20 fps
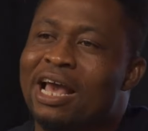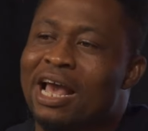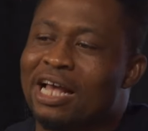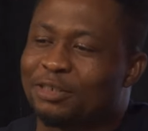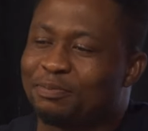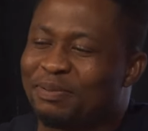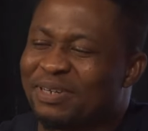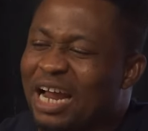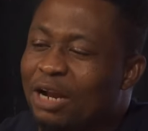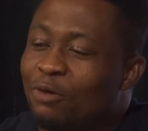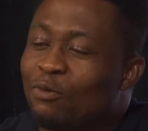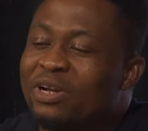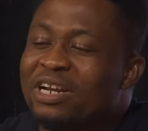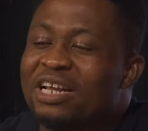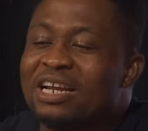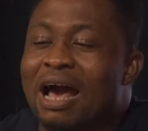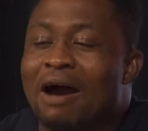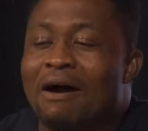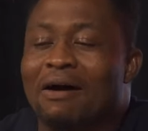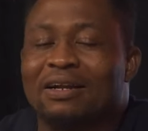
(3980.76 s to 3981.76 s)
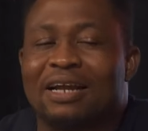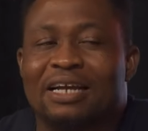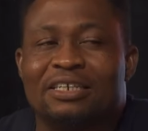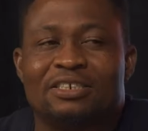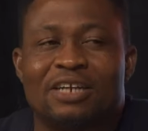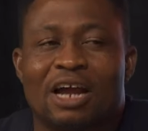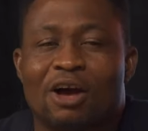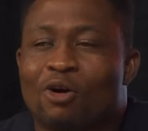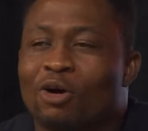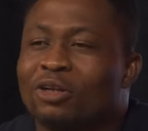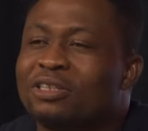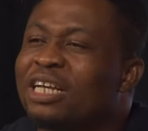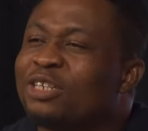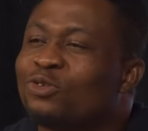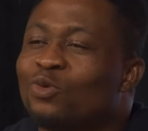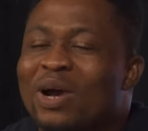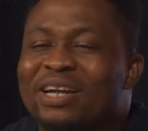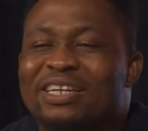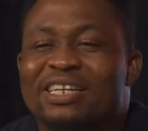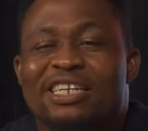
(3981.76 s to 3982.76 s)
Especially within our Nigerian
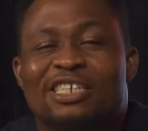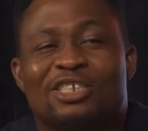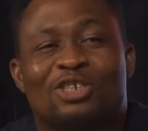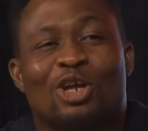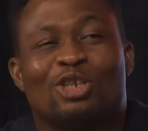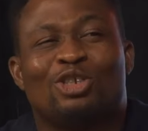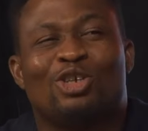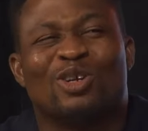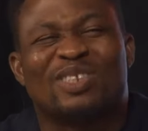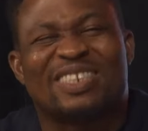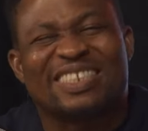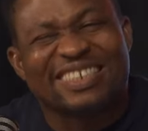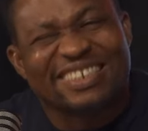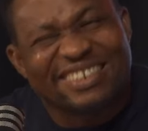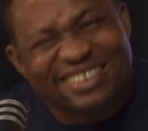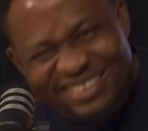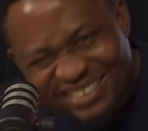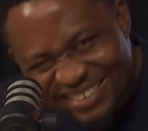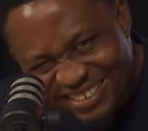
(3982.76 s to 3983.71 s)
context, wedding is not your thing.